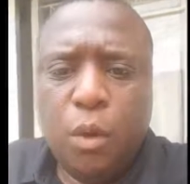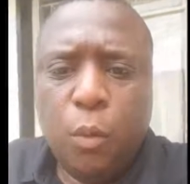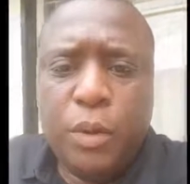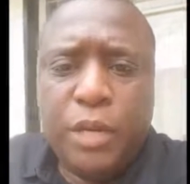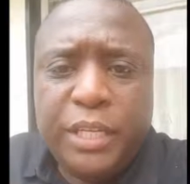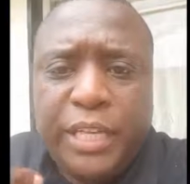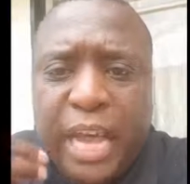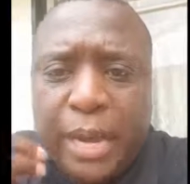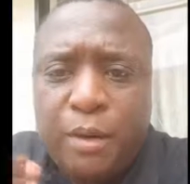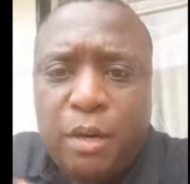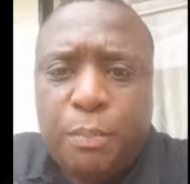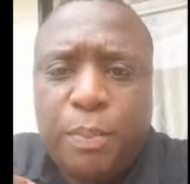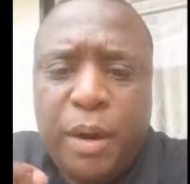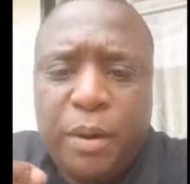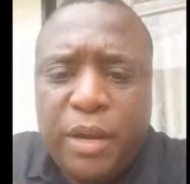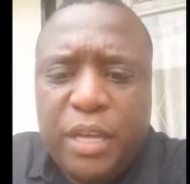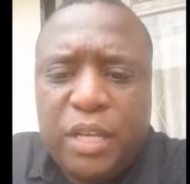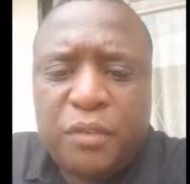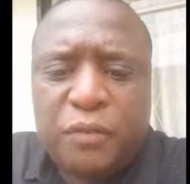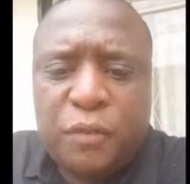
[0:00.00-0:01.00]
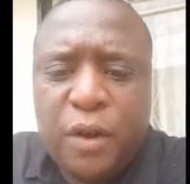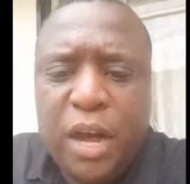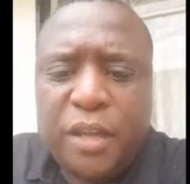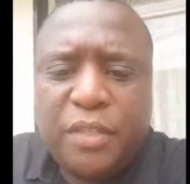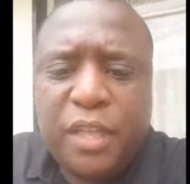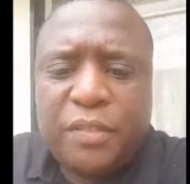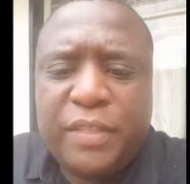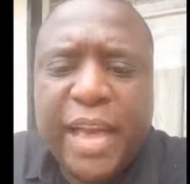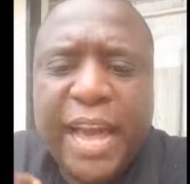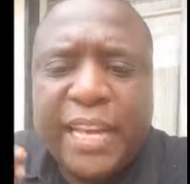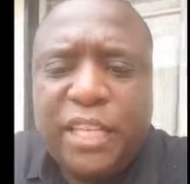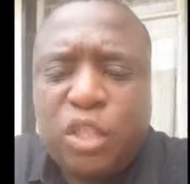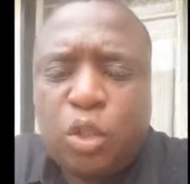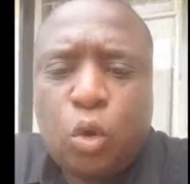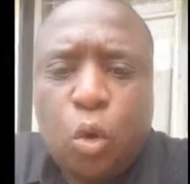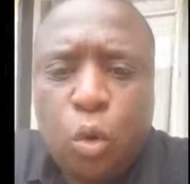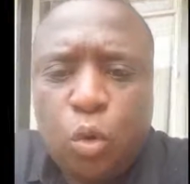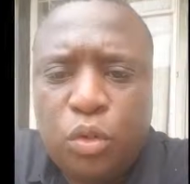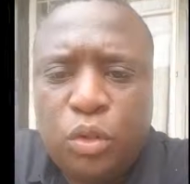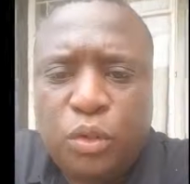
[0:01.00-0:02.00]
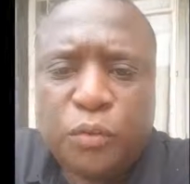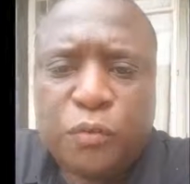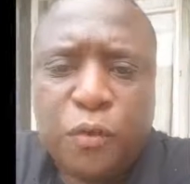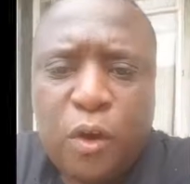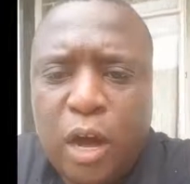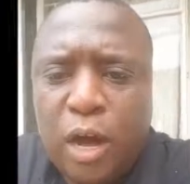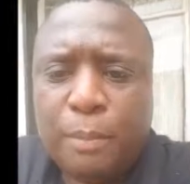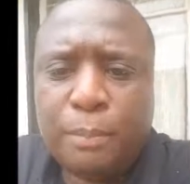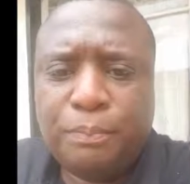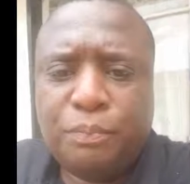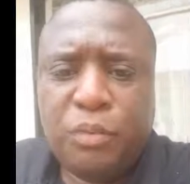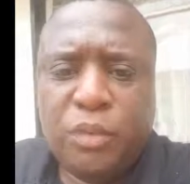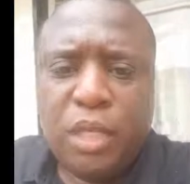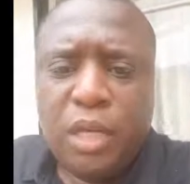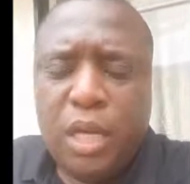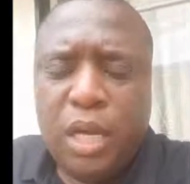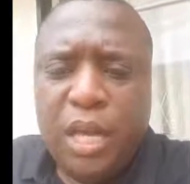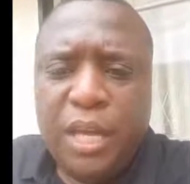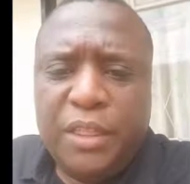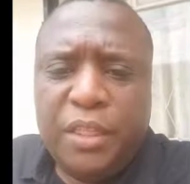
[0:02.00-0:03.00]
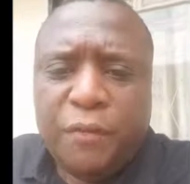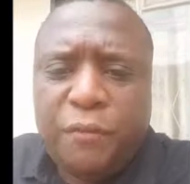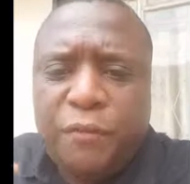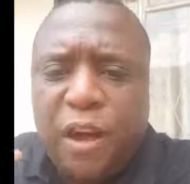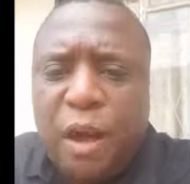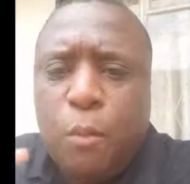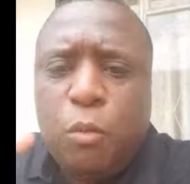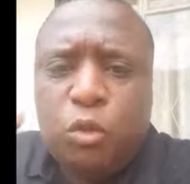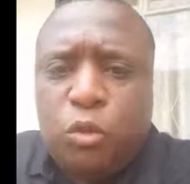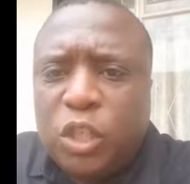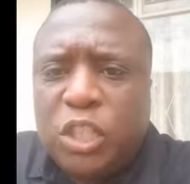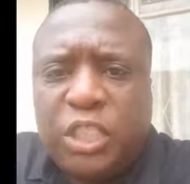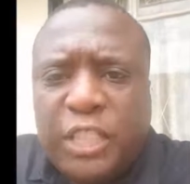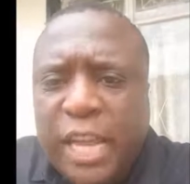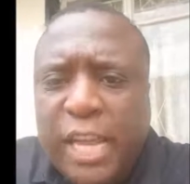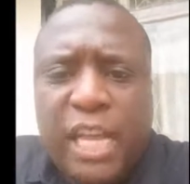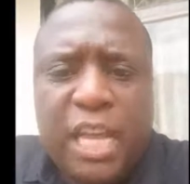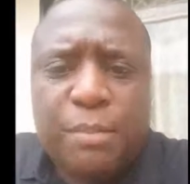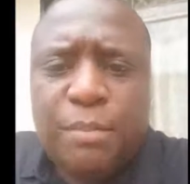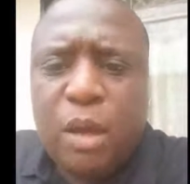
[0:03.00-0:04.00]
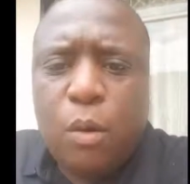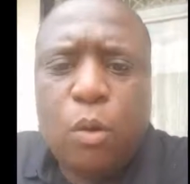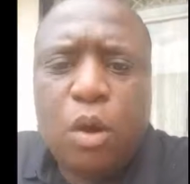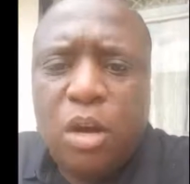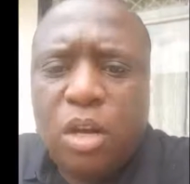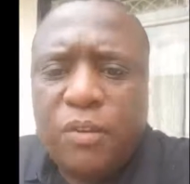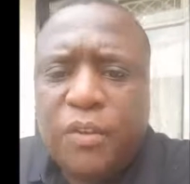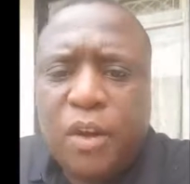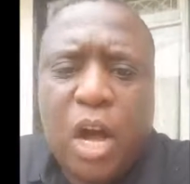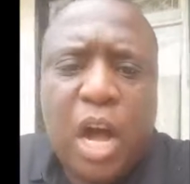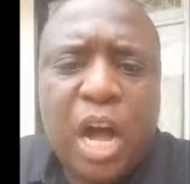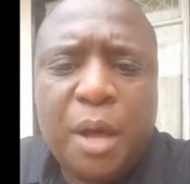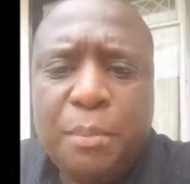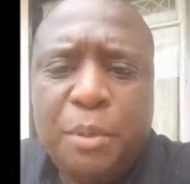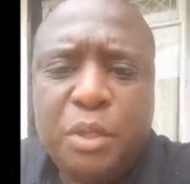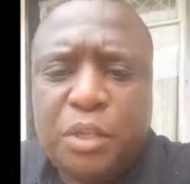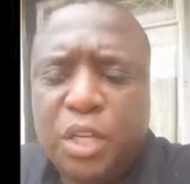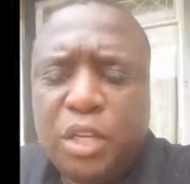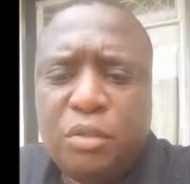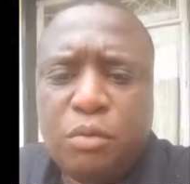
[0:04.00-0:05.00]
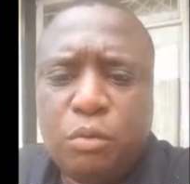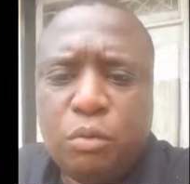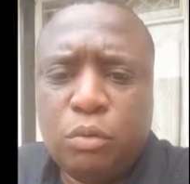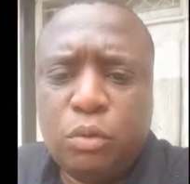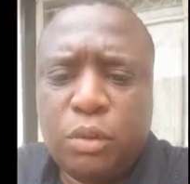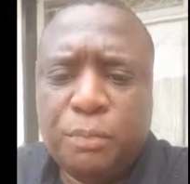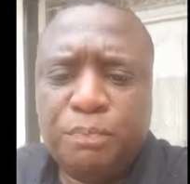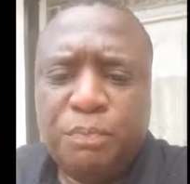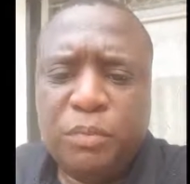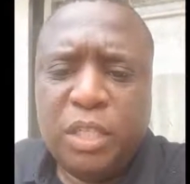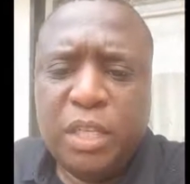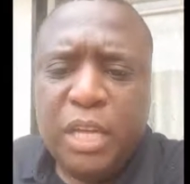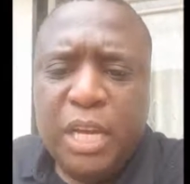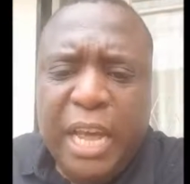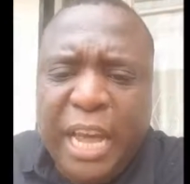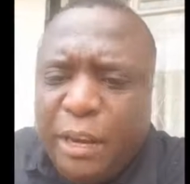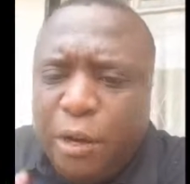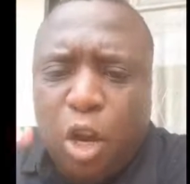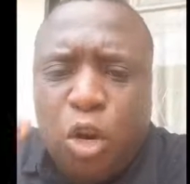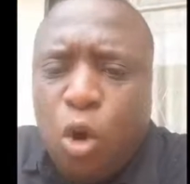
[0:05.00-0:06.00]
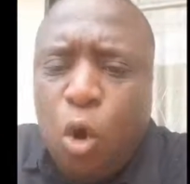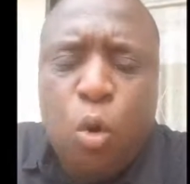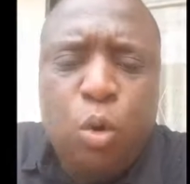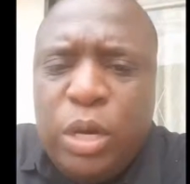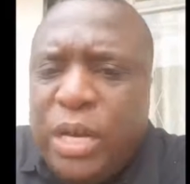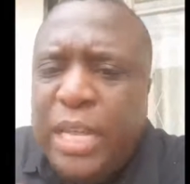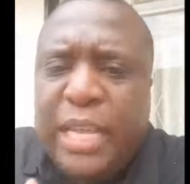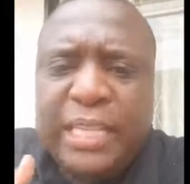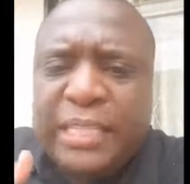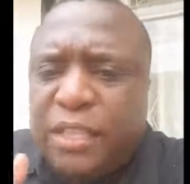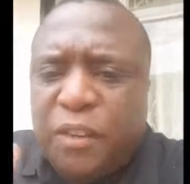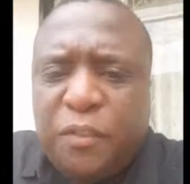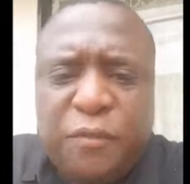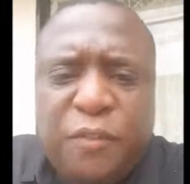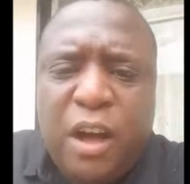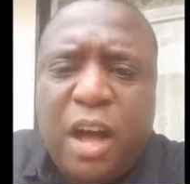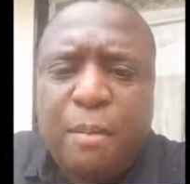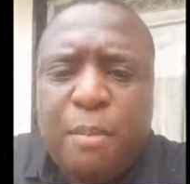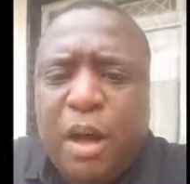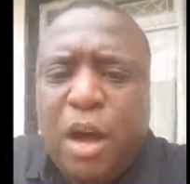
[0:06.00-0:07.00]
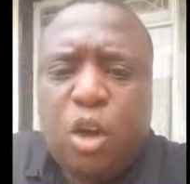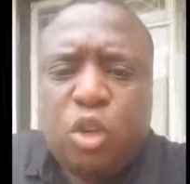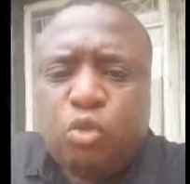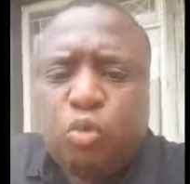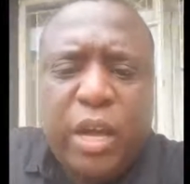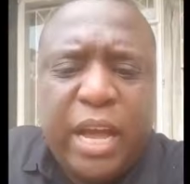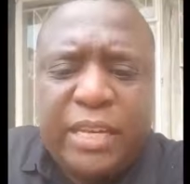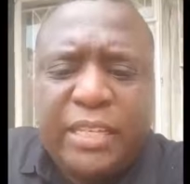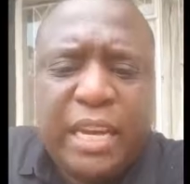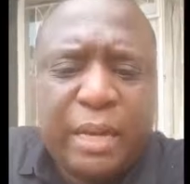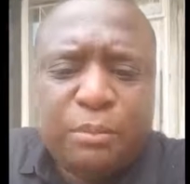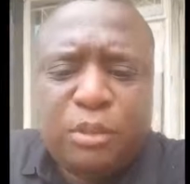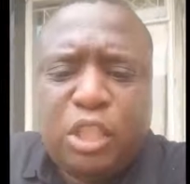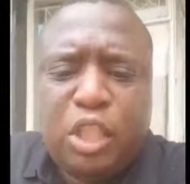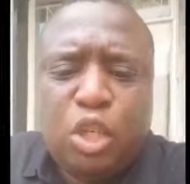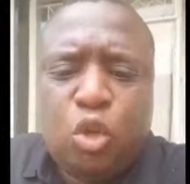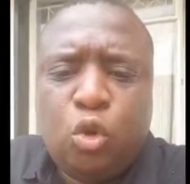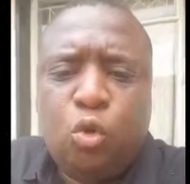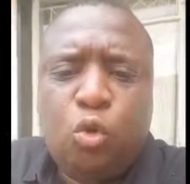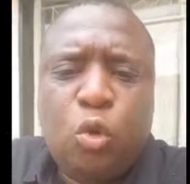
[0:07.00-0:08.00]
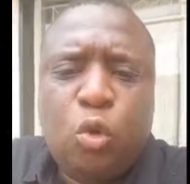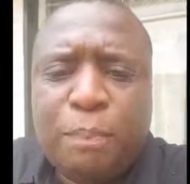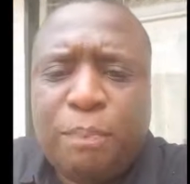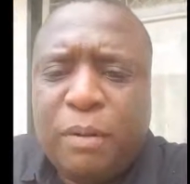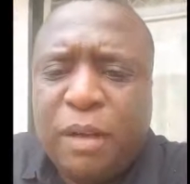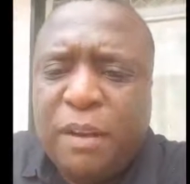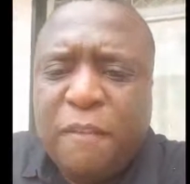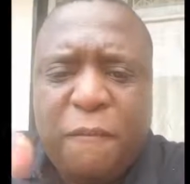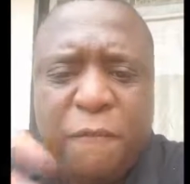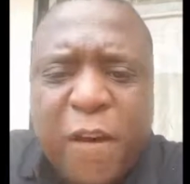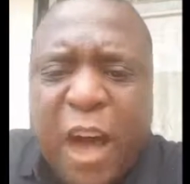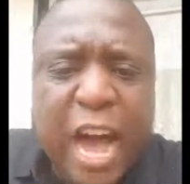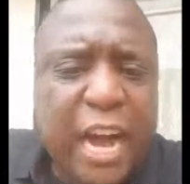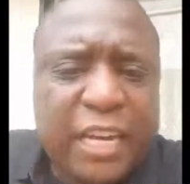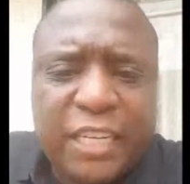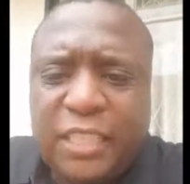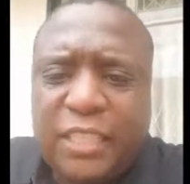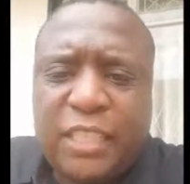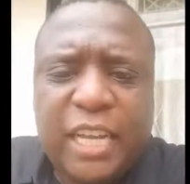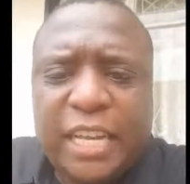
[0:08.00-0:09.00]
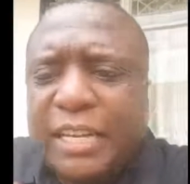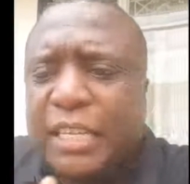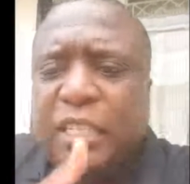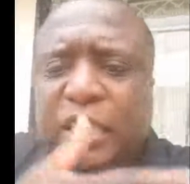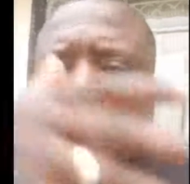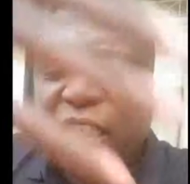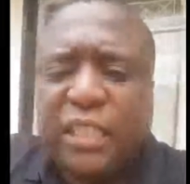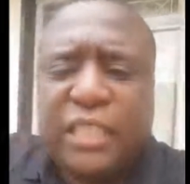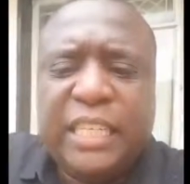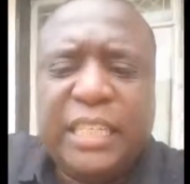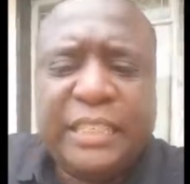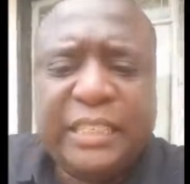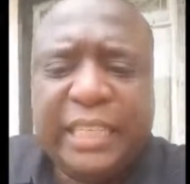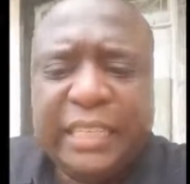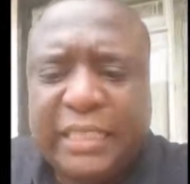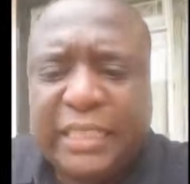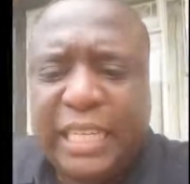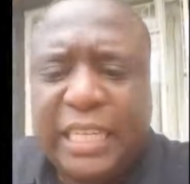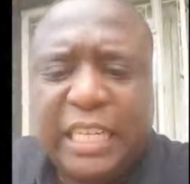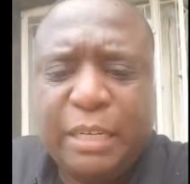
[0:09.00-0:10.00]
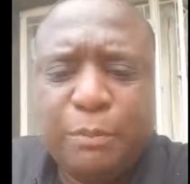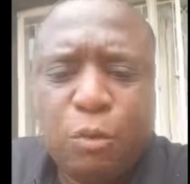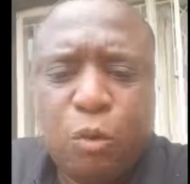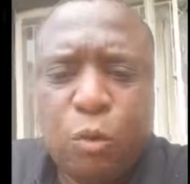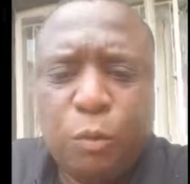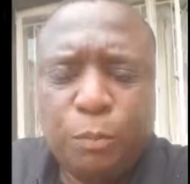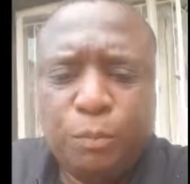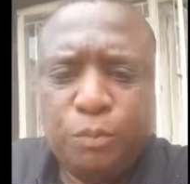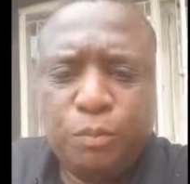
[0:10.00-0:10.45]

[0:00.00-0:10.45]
they had to go to the farm which was taken by one of our army generals. And not only is the farmhouse where Adamski grew up fucked and it doesn't exist anymore.